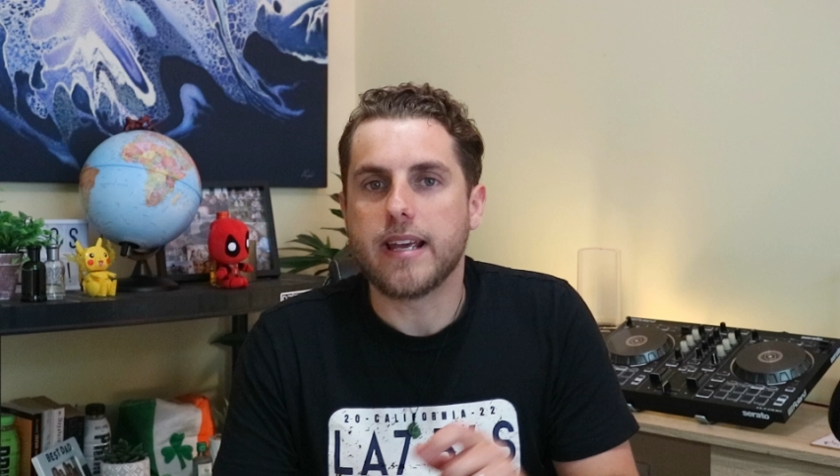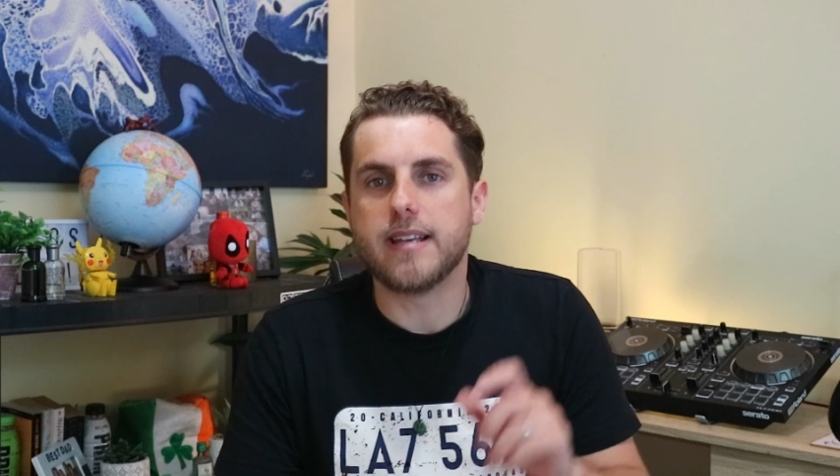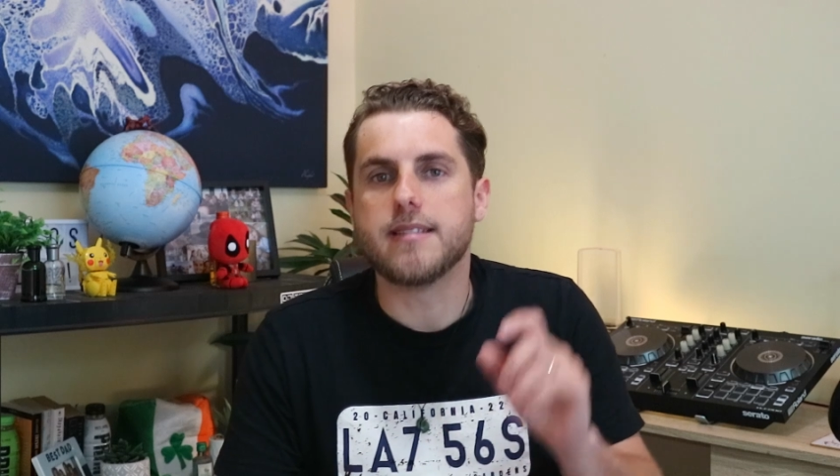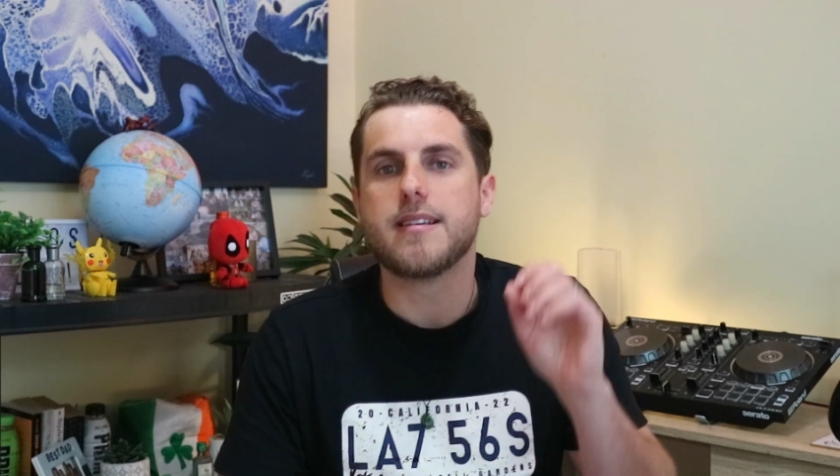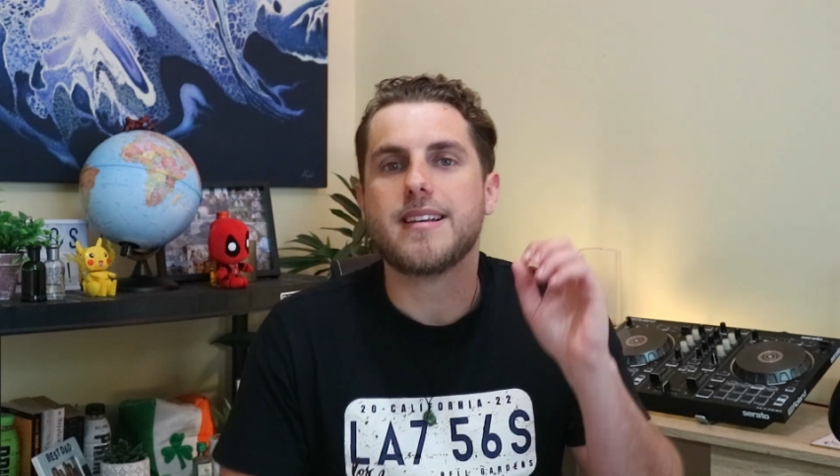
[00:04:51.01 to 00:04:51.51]

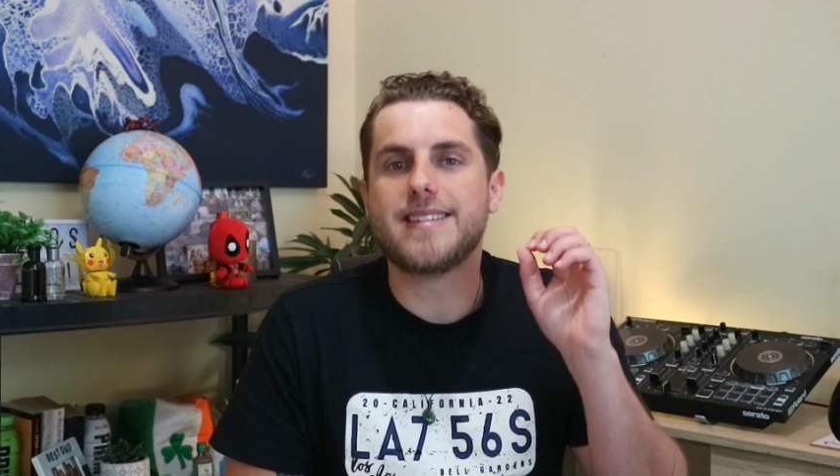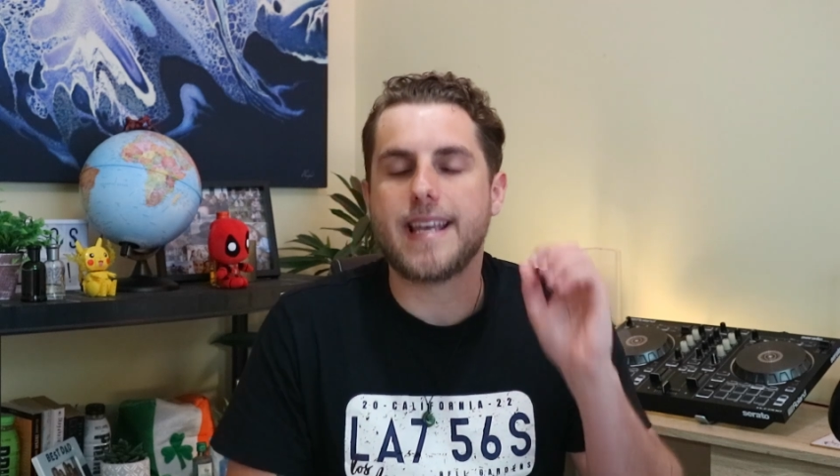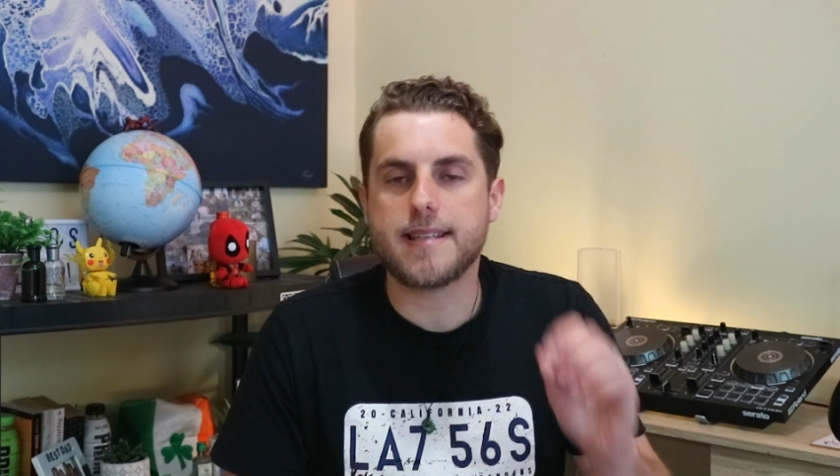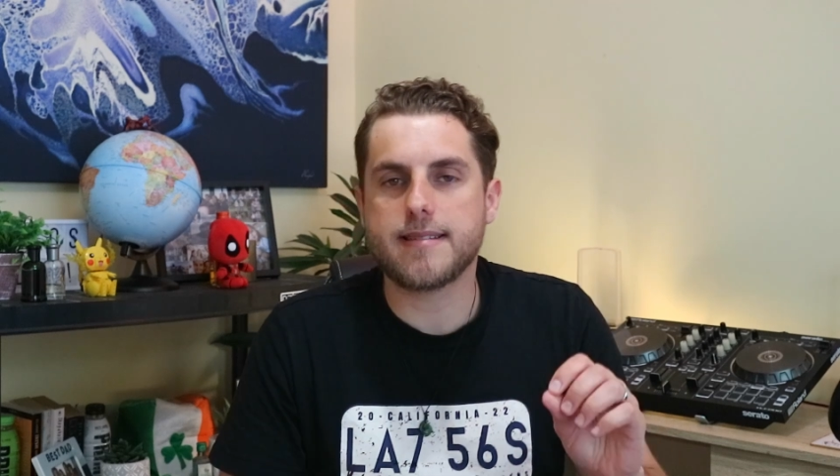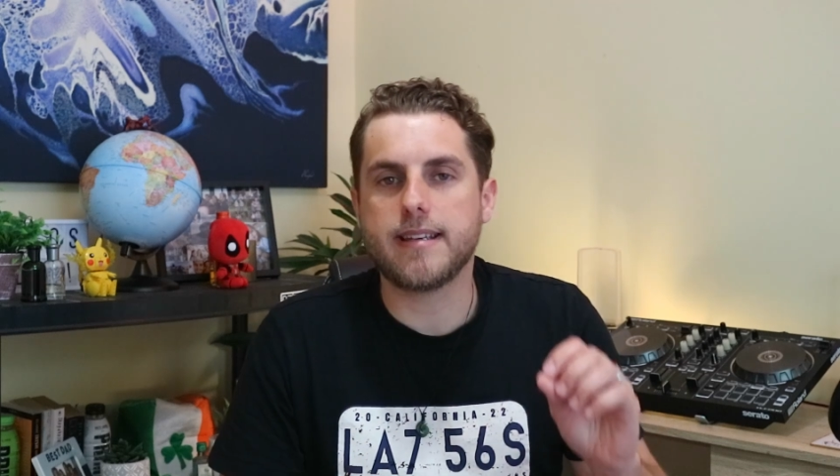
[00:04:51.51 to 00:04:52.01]
is
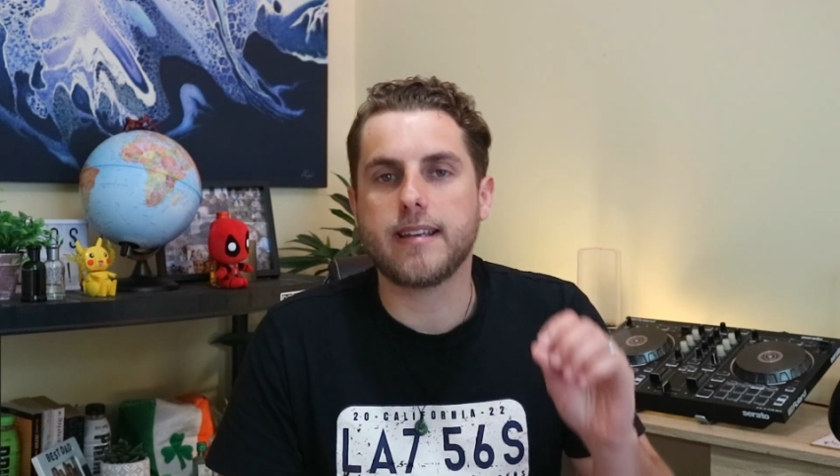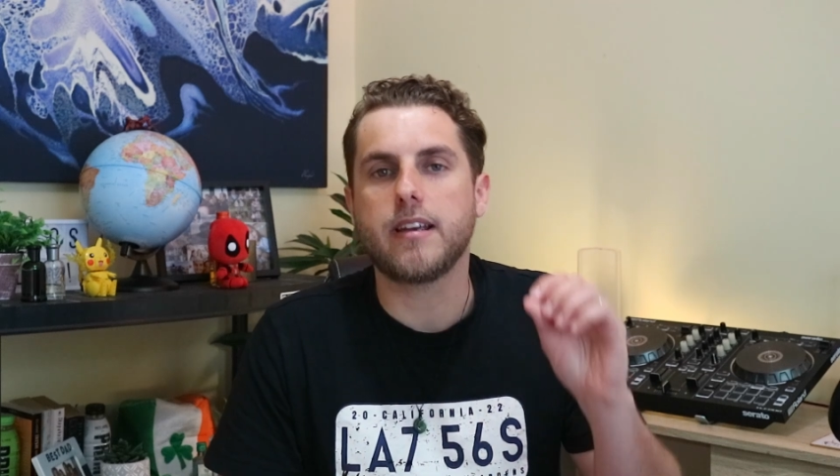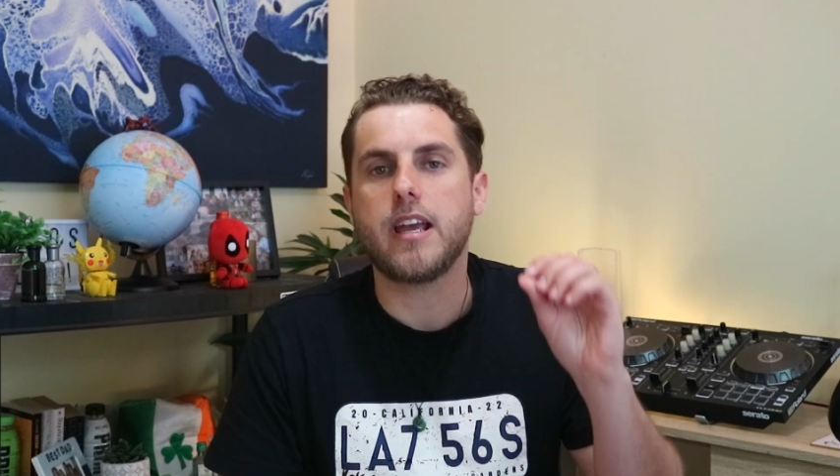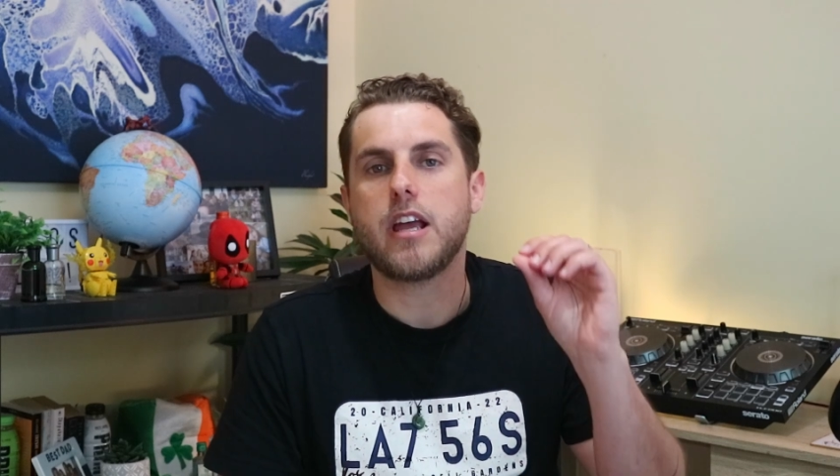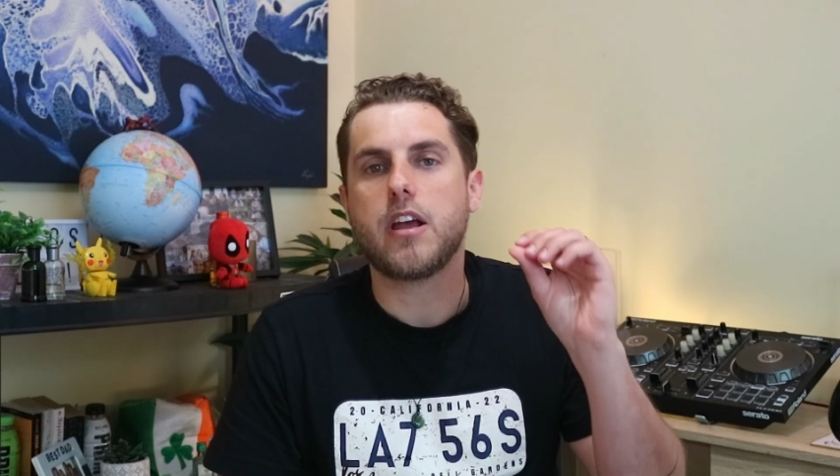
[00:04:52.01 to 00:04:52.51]

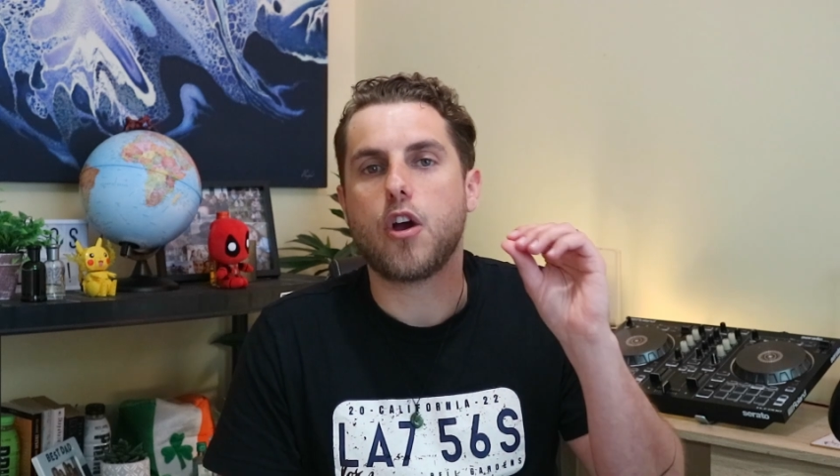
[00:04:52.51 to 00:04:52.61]
testing